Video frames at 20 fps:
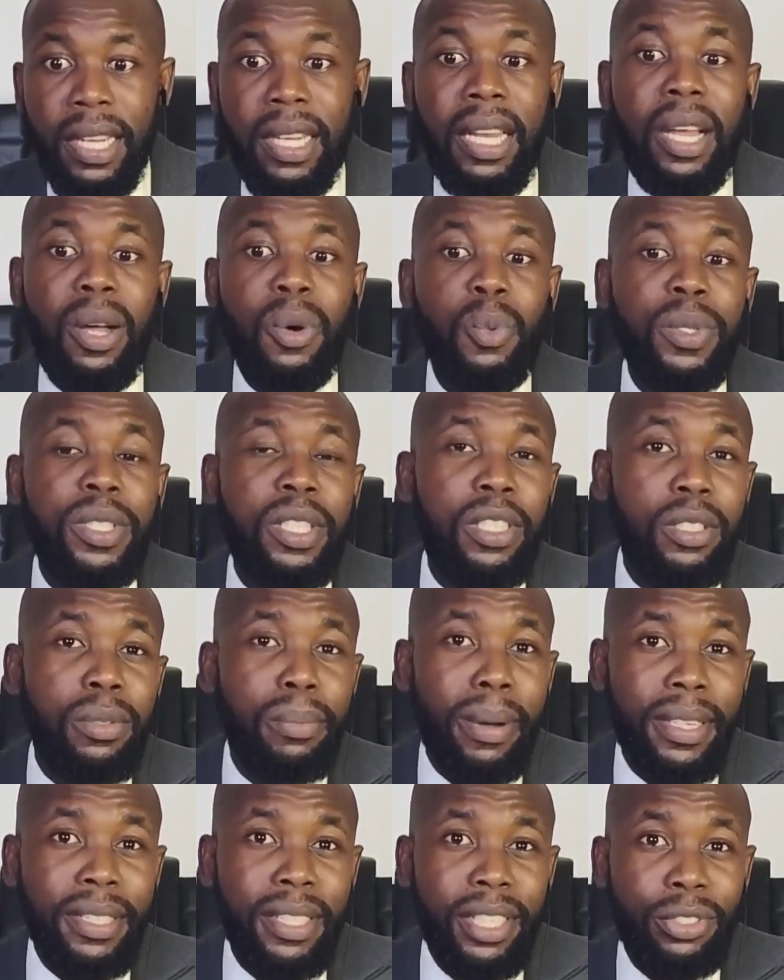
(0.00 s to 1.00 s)
Now, with the
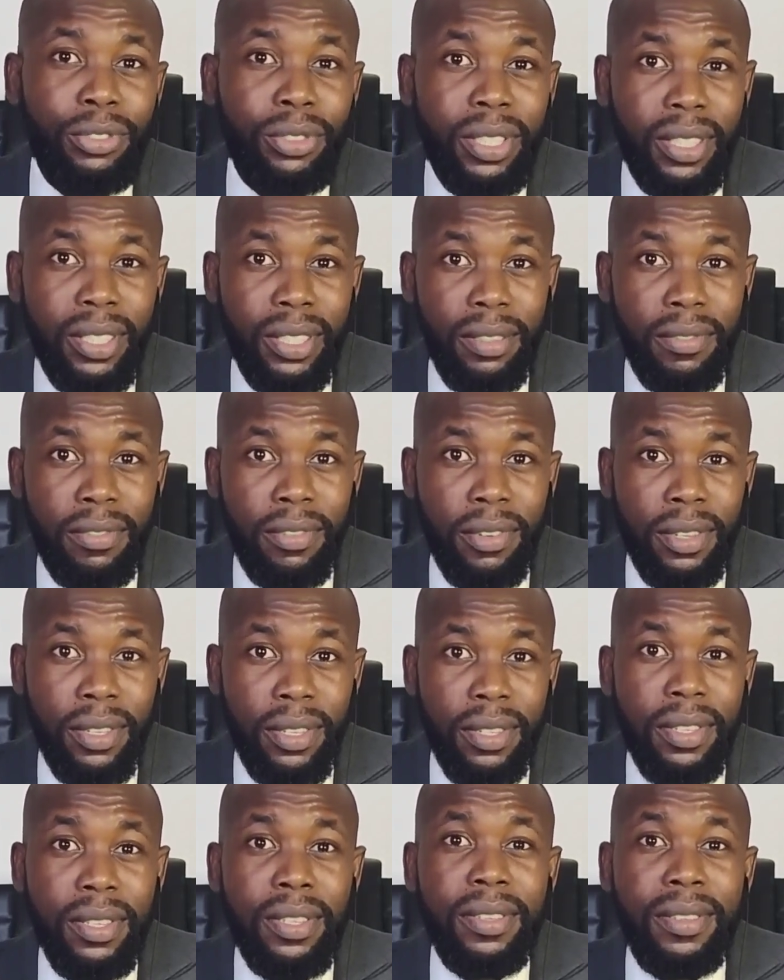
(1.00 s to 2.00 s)
mandatory
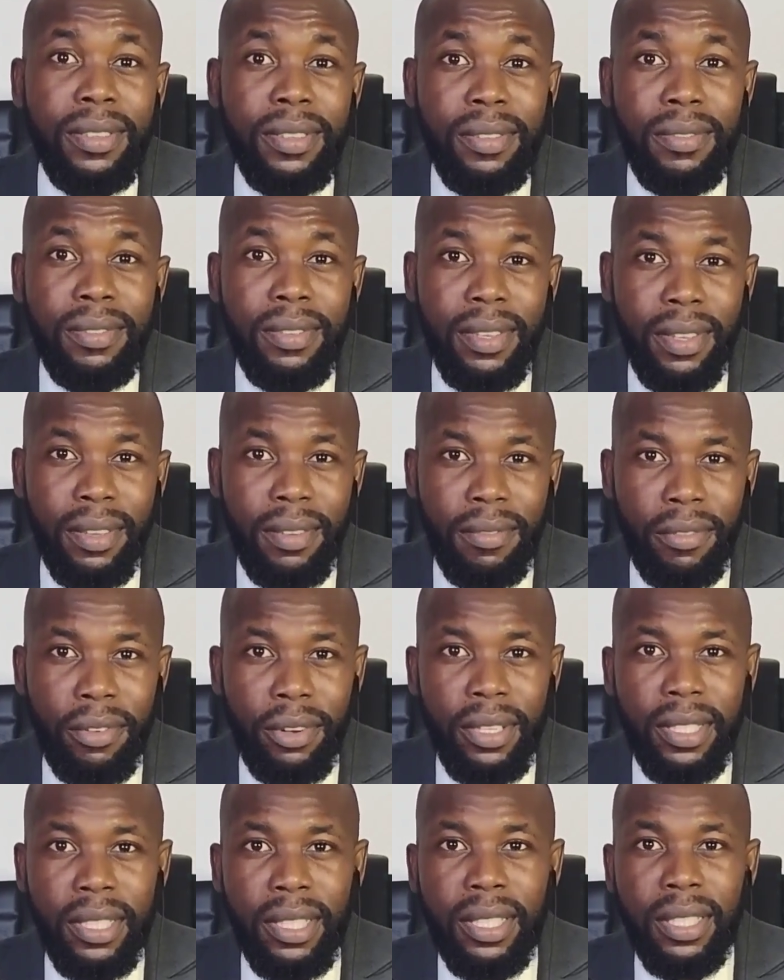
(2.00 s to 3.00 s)

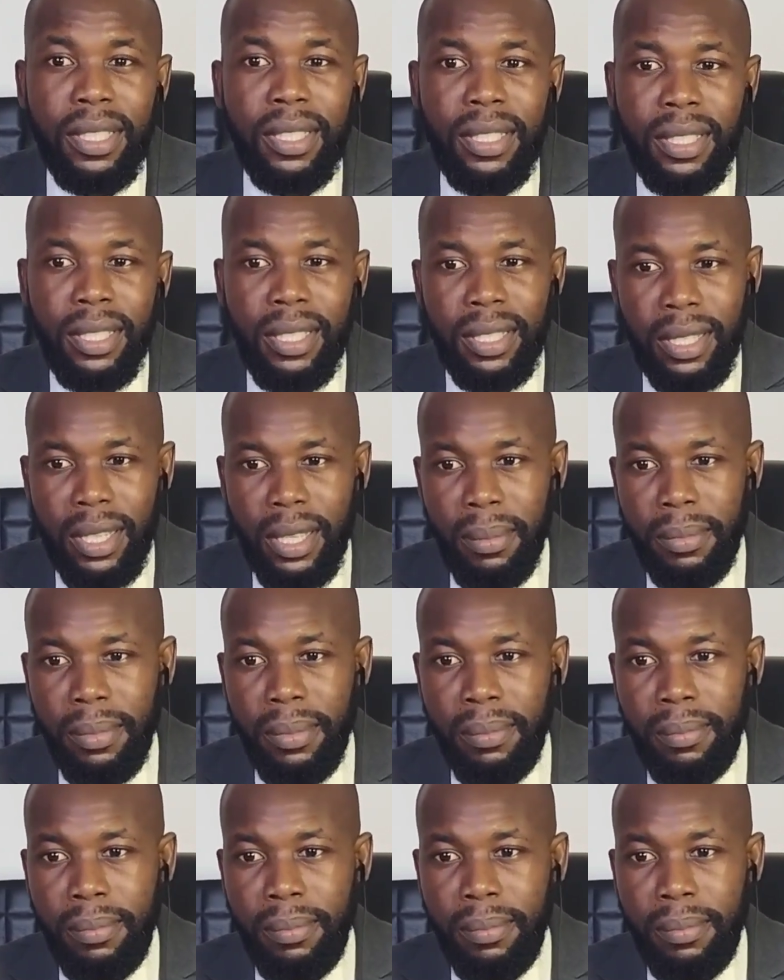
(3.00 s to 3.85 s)
e-invoicing system,